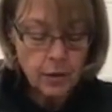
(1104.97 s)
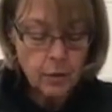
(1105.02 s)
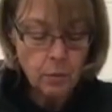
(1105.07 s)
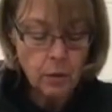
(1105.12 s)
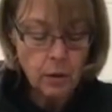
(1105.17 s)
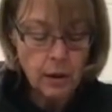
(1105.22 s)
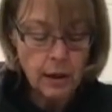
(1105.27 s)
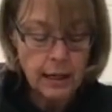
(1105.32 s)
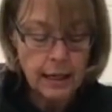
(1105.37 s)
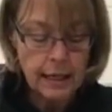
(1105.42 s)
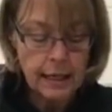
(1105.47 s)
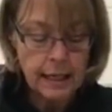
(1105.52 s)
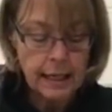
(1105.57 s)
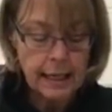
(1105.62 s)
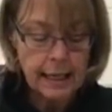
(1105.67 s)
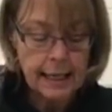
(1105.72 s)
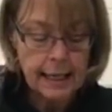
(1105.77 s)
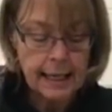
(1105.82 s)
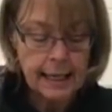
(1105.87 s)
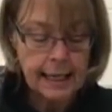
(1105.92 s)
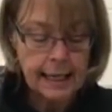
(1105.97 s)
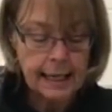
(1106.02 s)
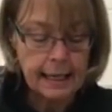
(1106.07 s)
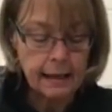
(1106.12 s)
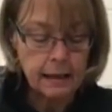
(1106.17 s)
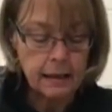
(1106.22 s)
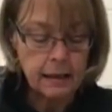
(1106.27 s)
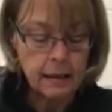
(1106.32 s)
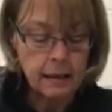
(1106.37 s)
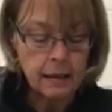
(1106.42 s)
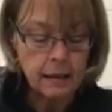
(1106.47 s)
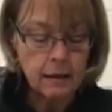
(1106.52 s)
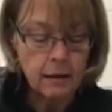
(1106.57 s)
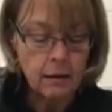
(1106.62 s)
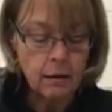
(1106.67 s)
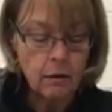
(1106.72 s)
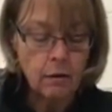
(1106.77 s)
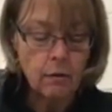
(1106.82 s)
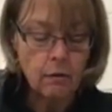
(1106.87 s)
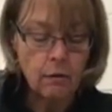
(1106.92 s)
try and cut the wire
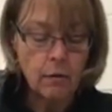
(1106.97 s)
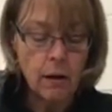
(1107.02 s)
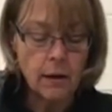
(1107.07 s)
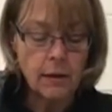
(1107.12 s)
here